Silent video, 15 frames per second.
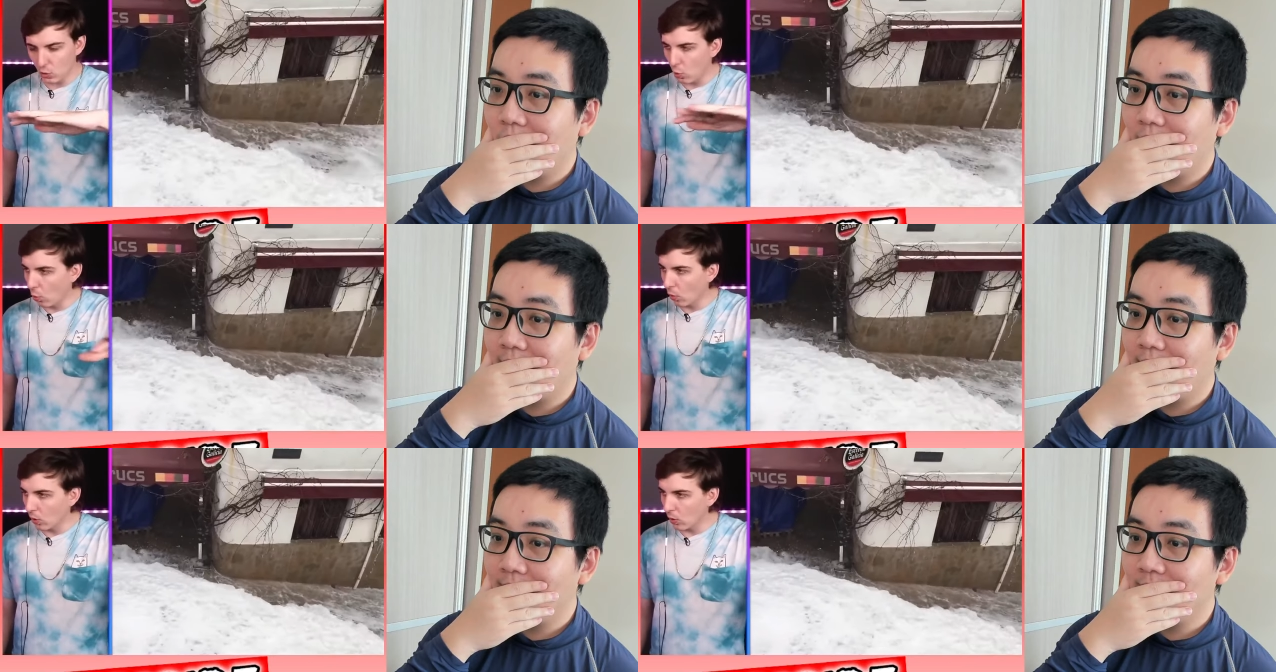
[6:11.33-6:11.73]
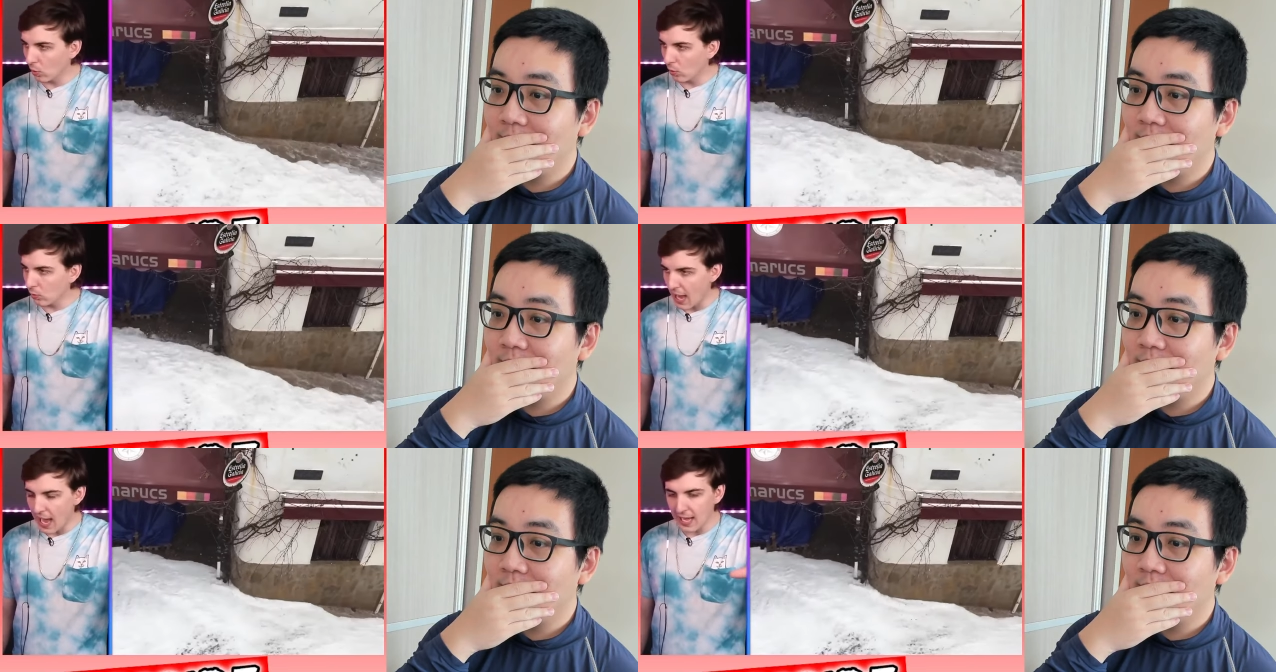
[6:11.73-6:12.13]

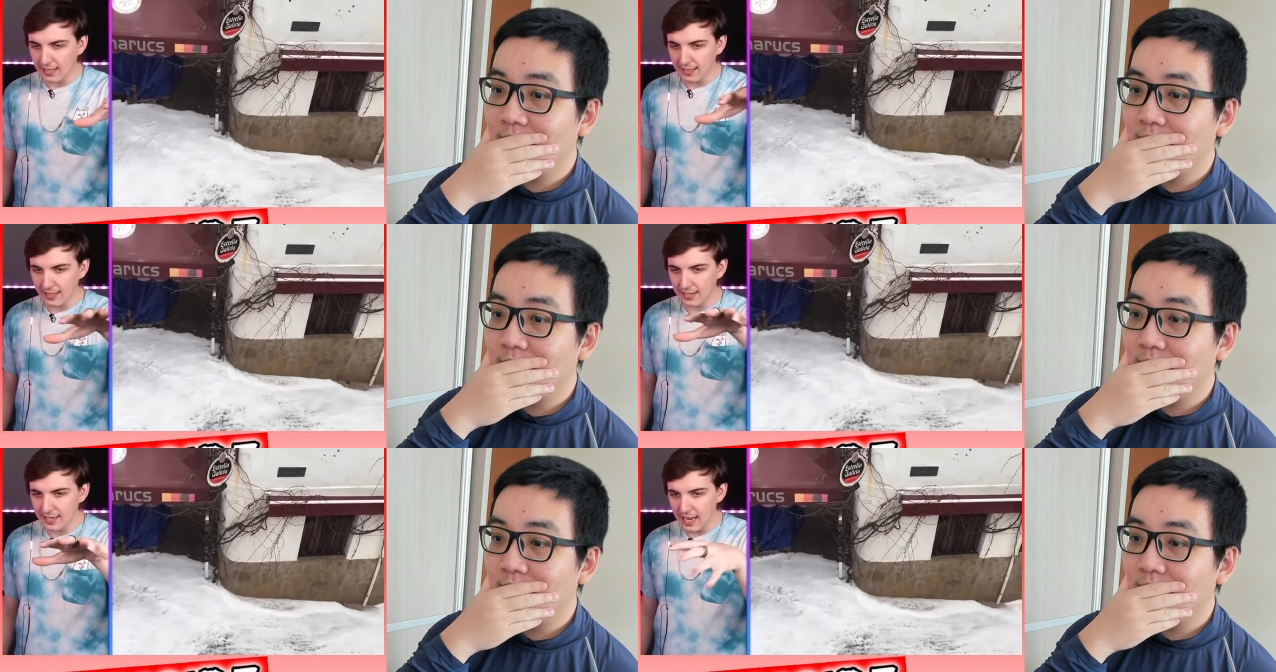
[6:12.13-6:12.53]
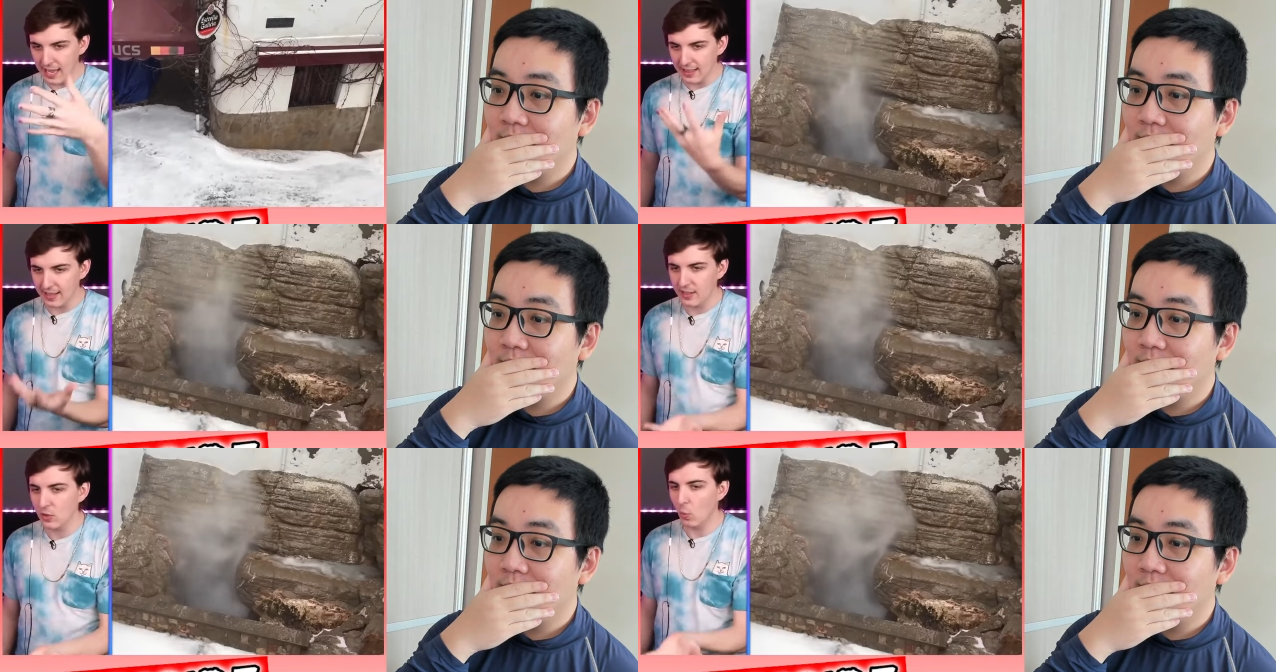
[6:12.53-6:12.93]
Speaker 1: coral island
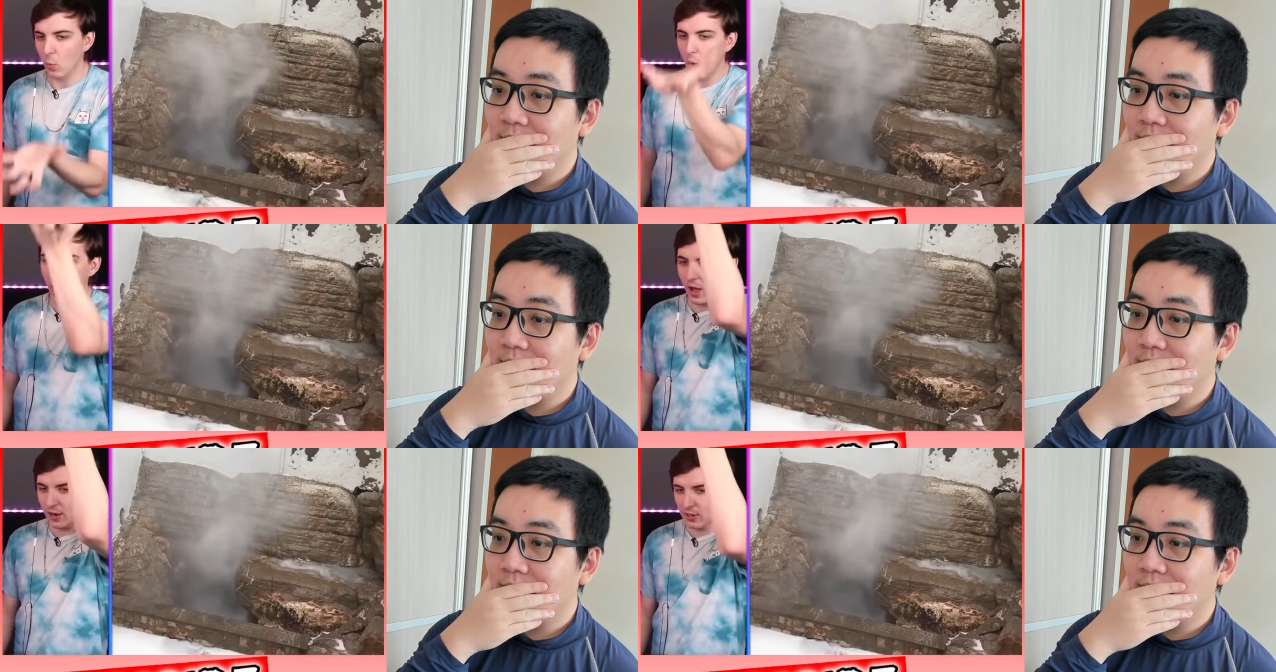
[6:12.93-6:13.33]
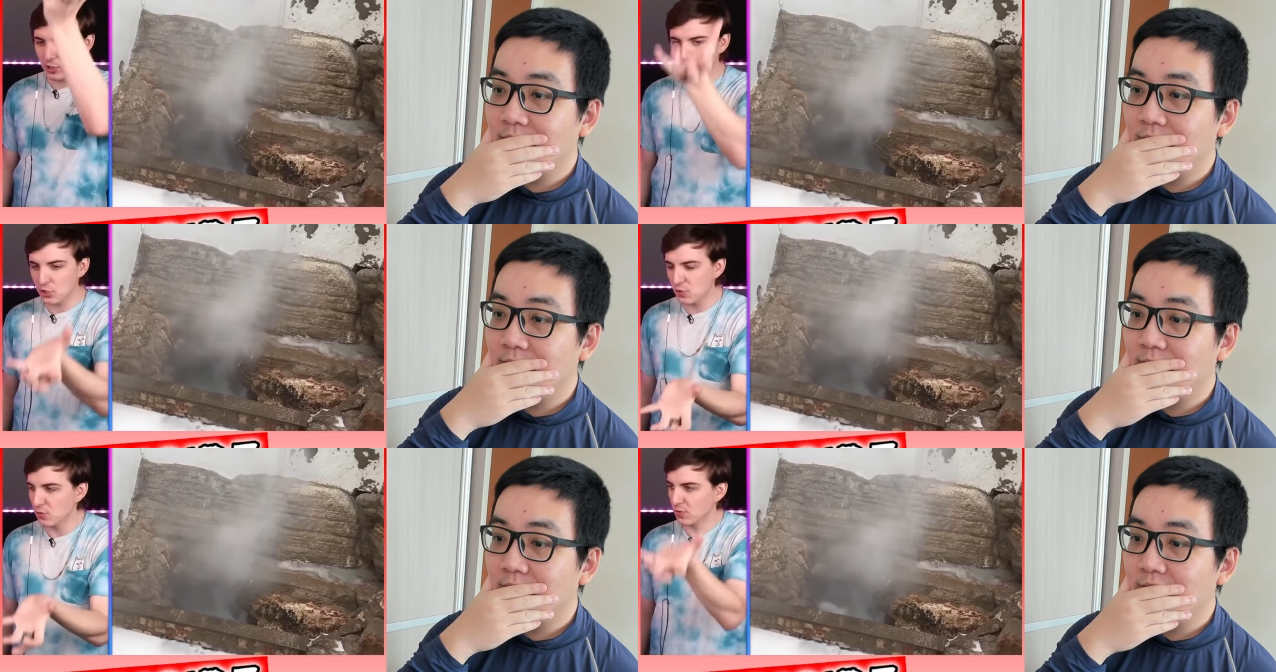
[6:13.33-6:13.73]
and then the water
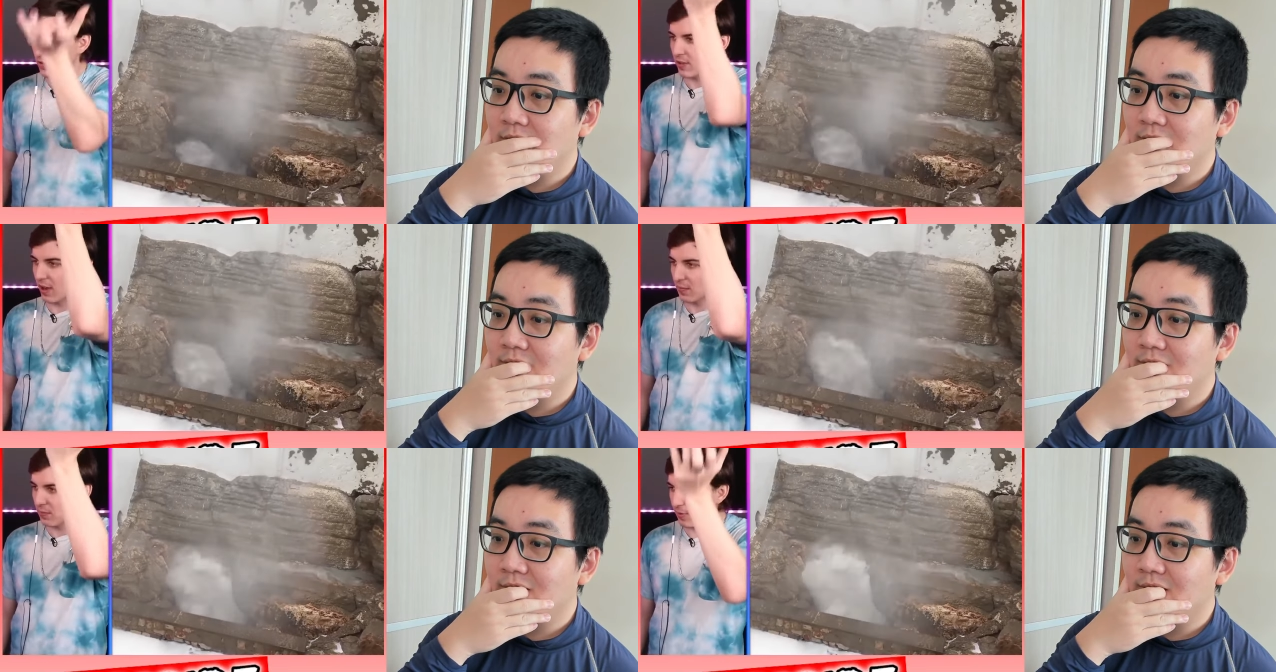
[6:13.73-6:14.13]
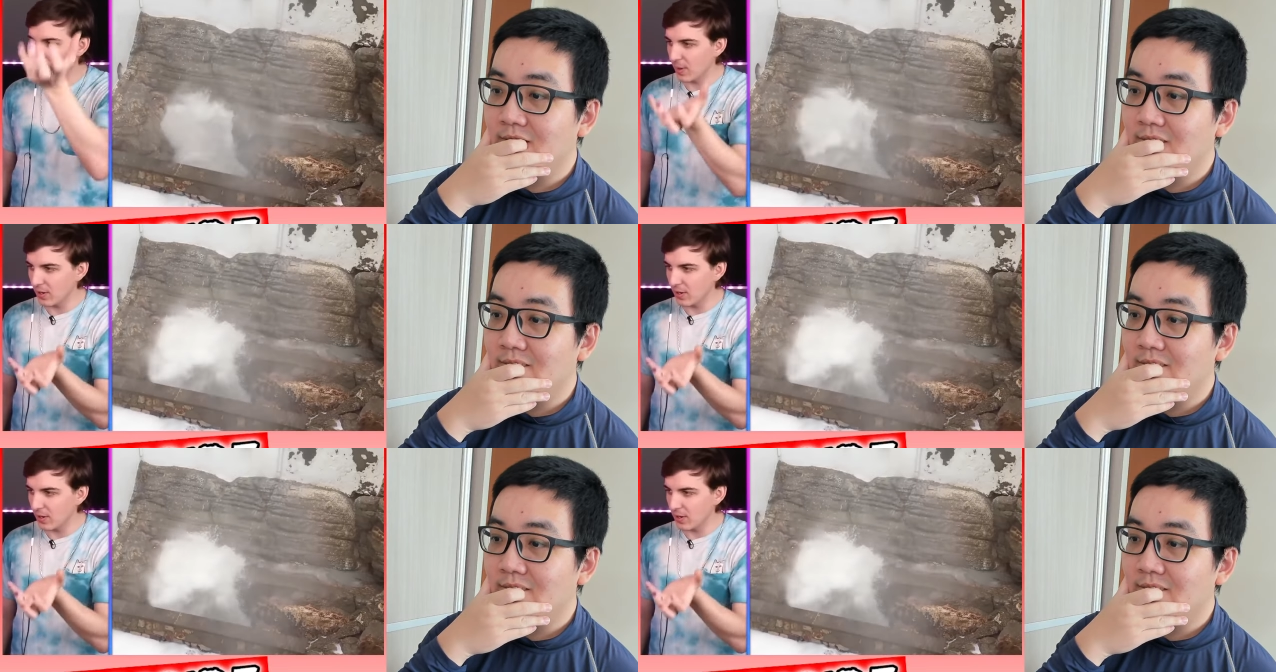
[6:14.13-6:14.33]
shoots up from